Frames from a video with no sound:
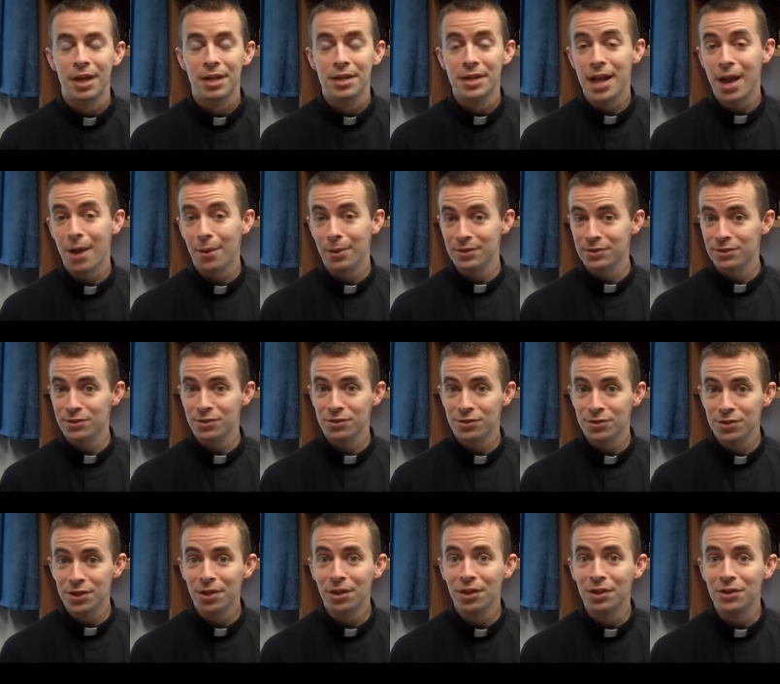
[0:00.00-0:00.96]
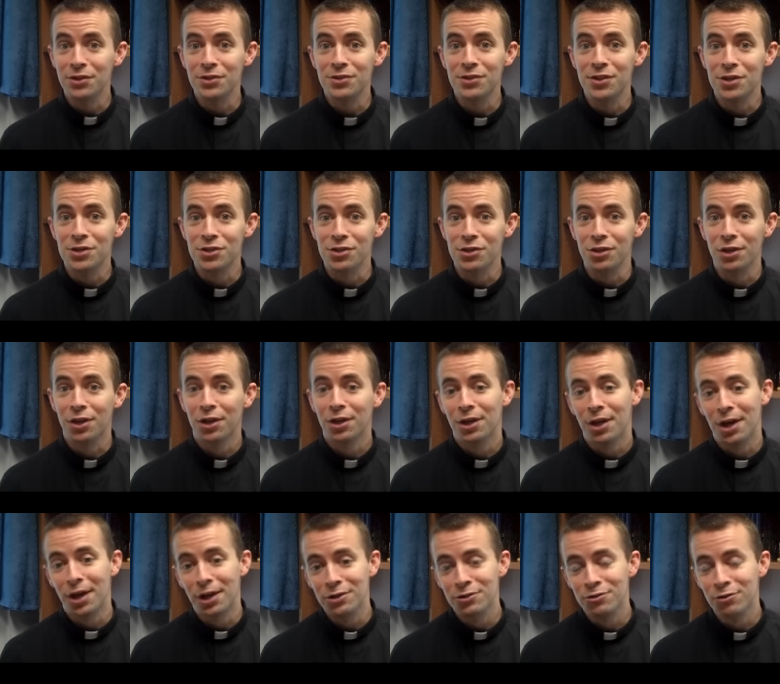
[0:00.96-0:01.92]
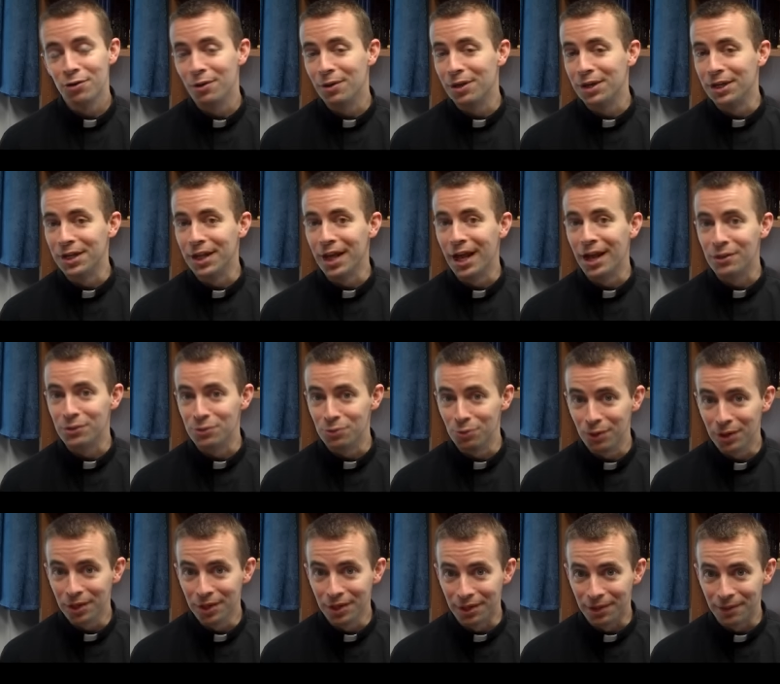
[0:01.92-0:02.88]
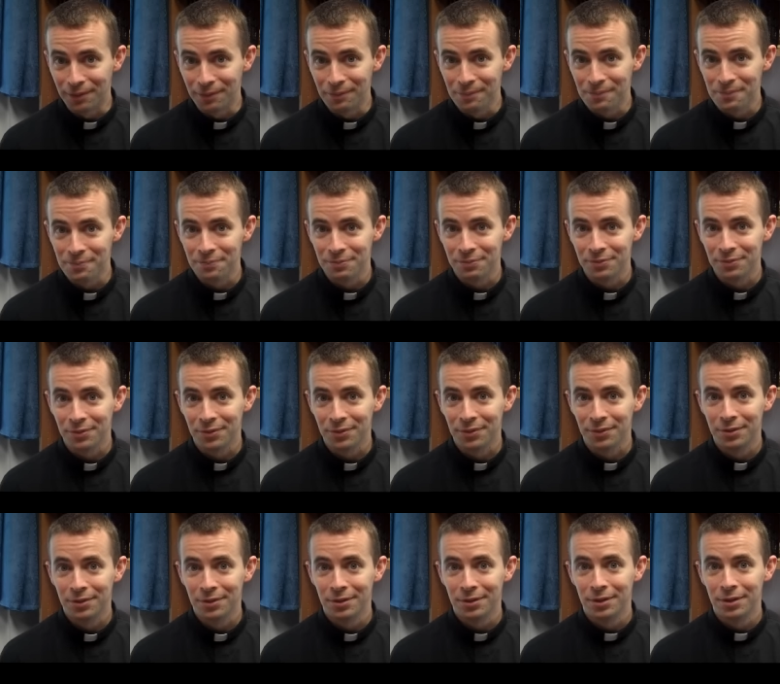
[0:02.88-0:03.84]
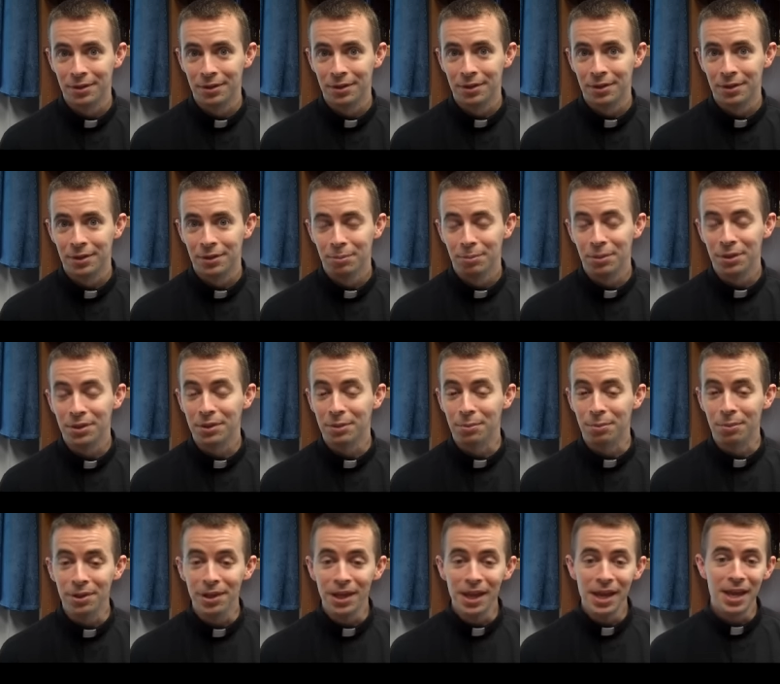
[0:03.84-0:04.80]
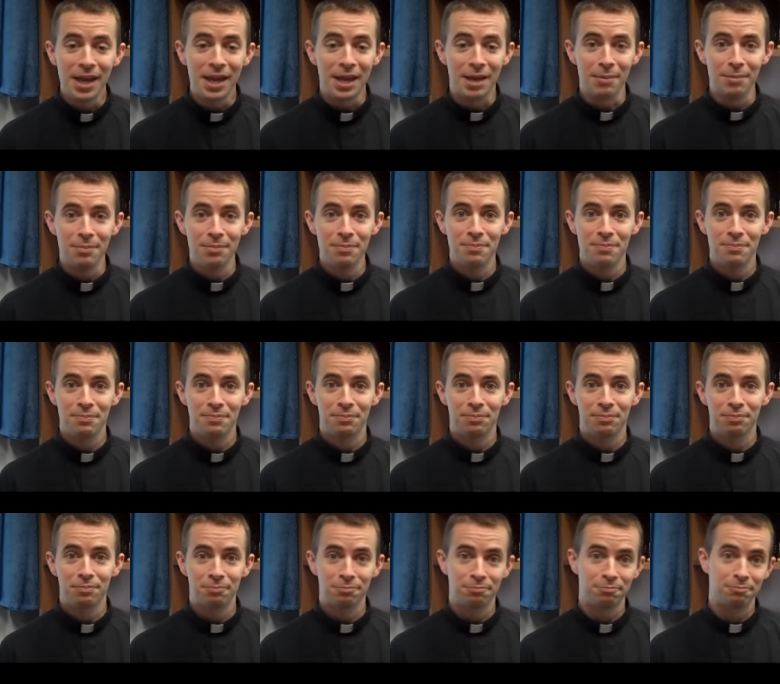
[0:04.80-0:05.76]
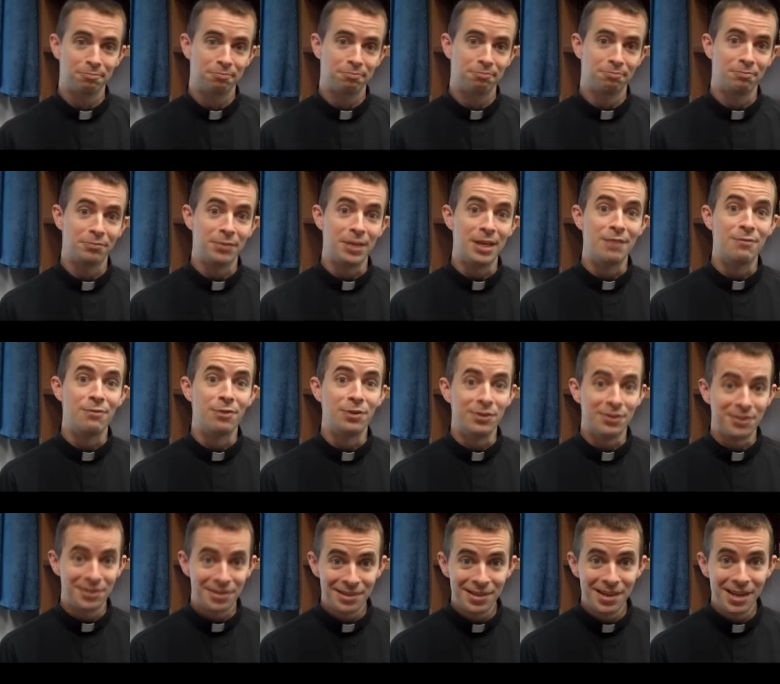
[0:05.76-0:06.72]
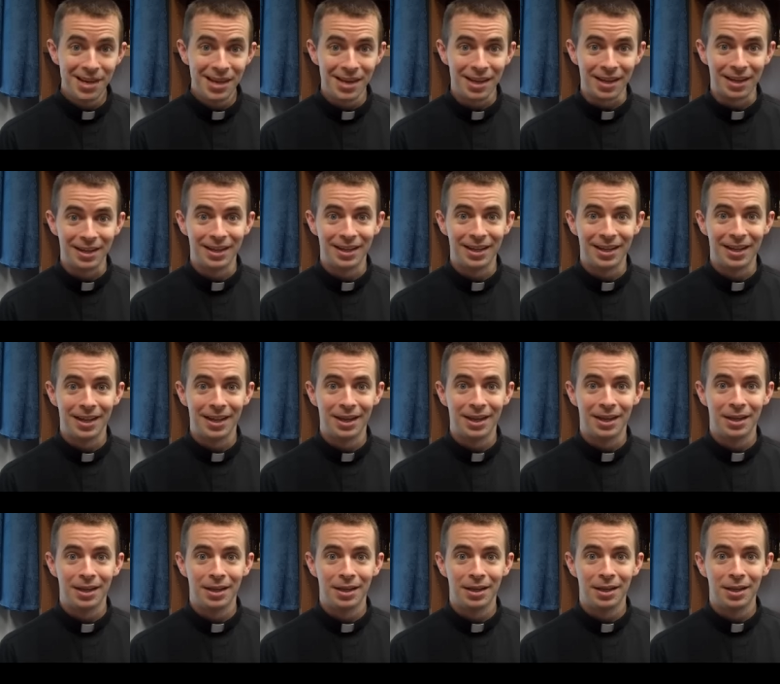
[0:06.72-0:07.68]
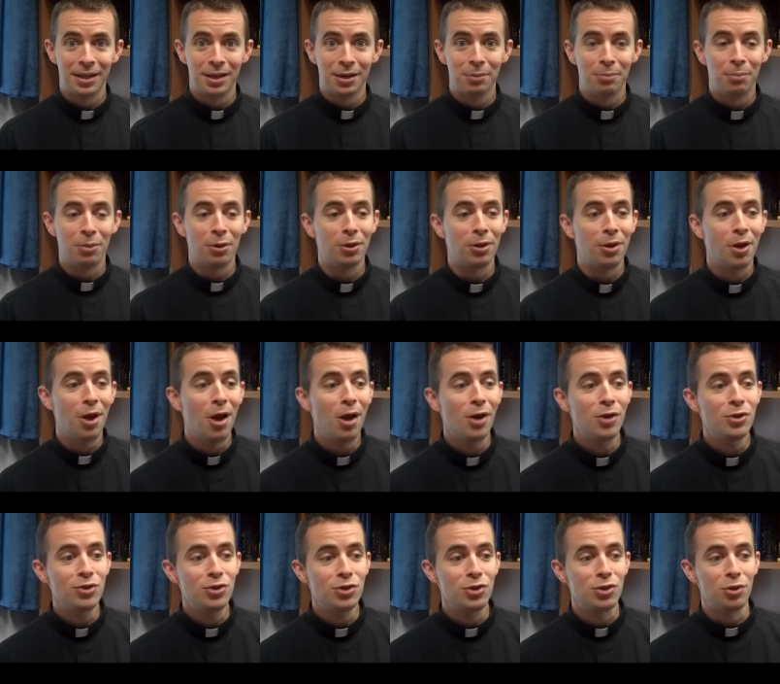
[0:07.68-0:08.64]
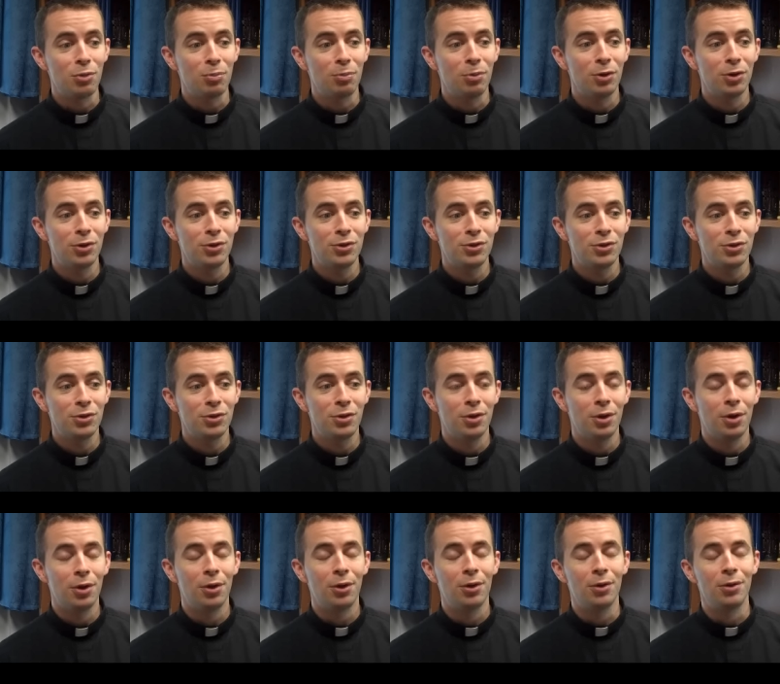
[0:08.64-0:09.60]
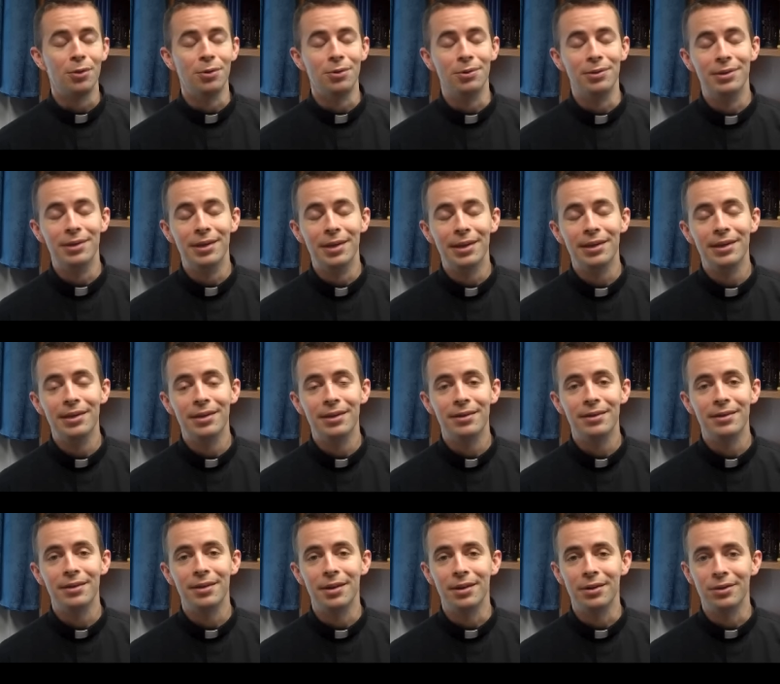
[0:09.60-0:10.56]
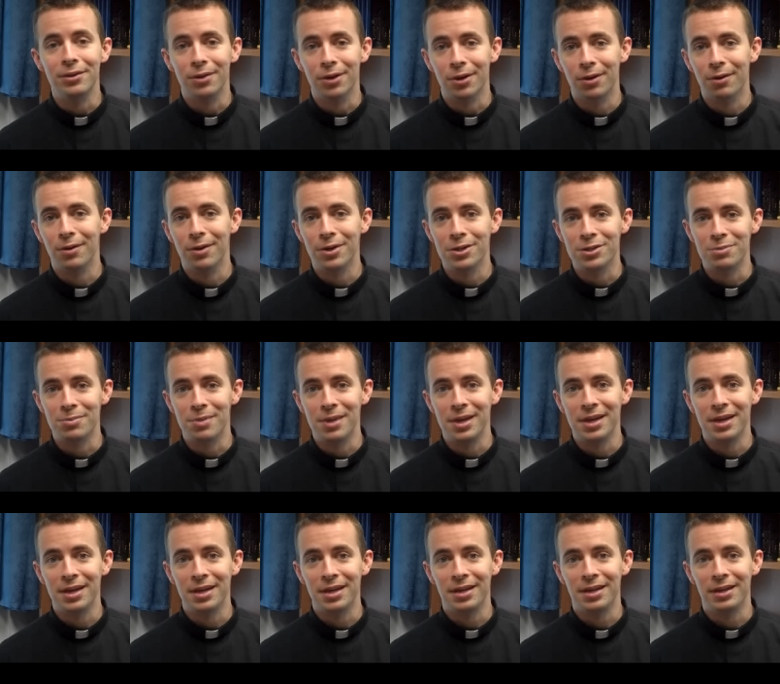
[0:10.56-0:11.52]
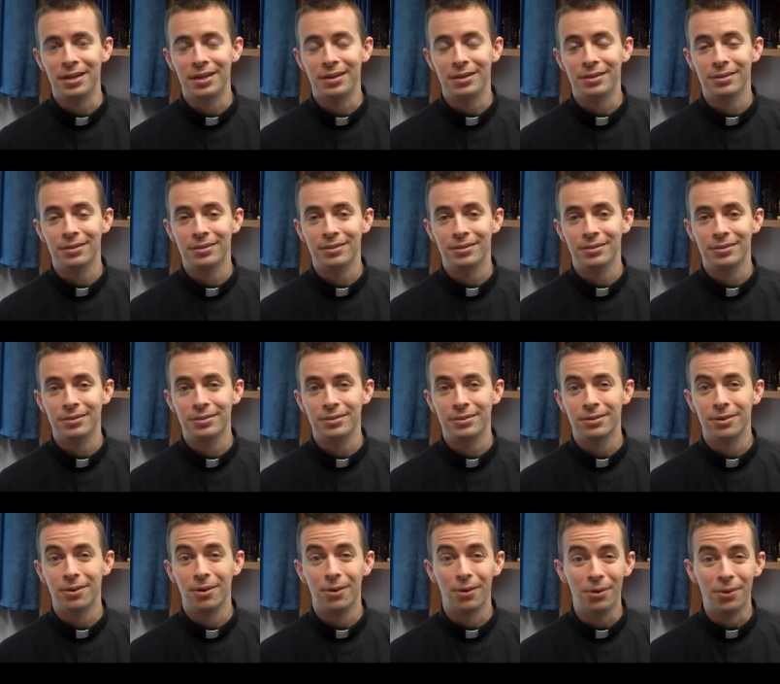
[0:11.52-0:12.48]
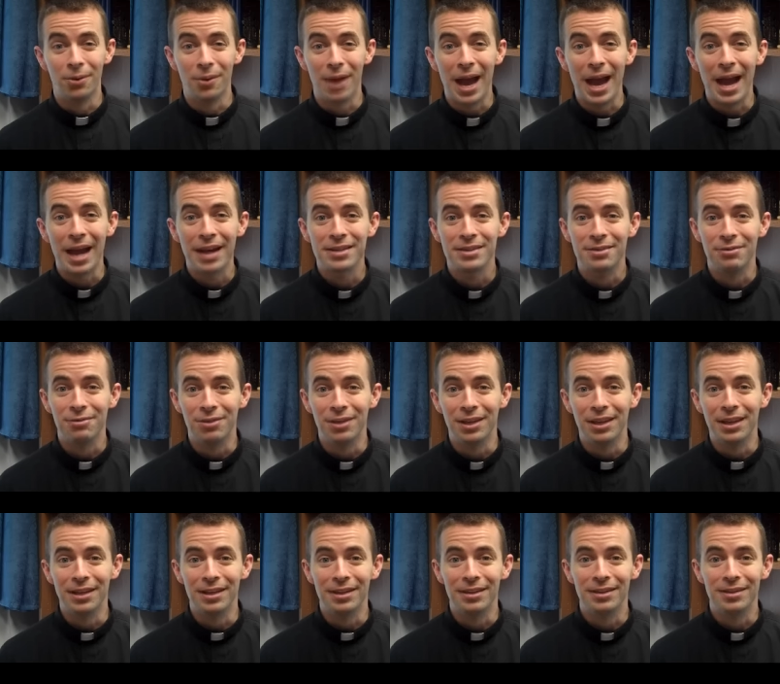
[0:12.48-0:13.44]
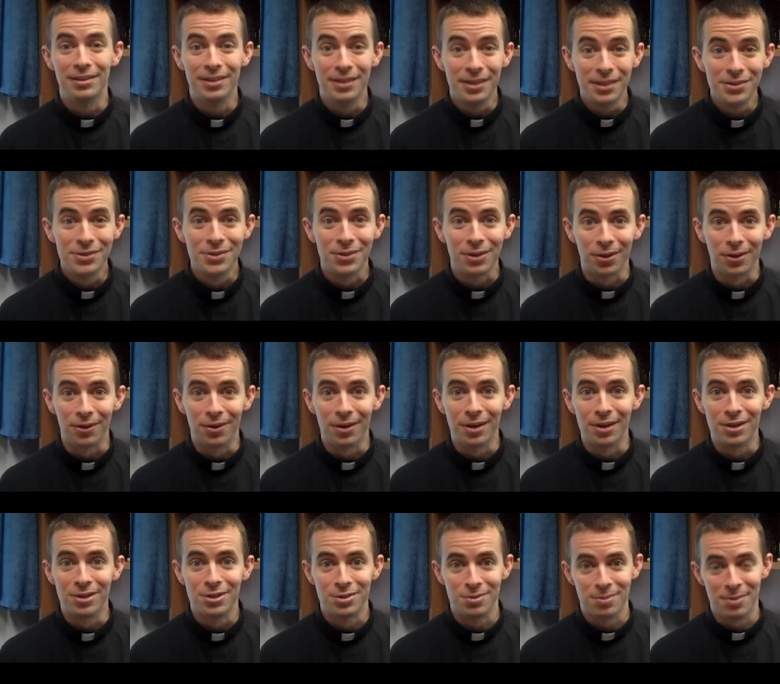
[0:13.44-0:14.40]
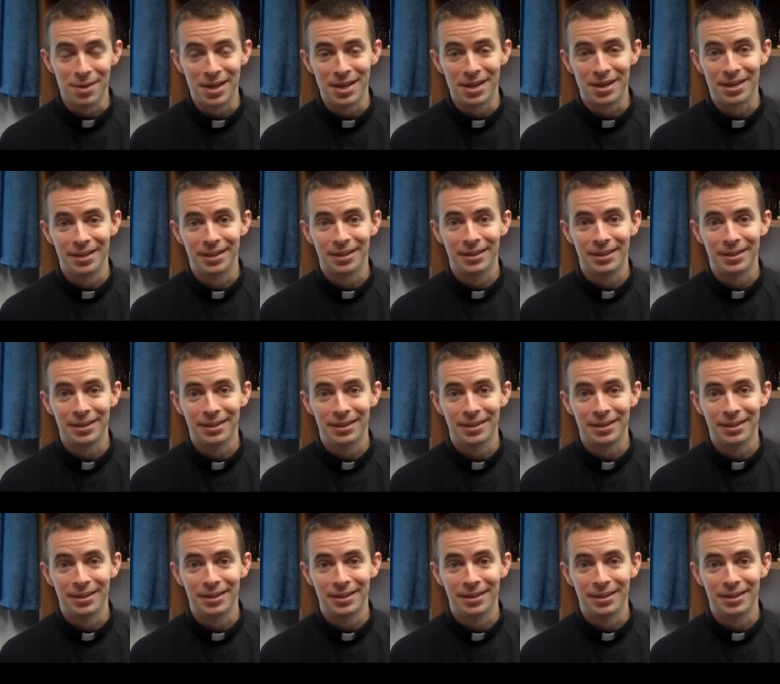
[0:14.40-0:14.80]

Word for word: Now, it's still a decision contrary to God's will but the blame, even sin, belongs to the person who didn't encourage me or who actively discouraged me.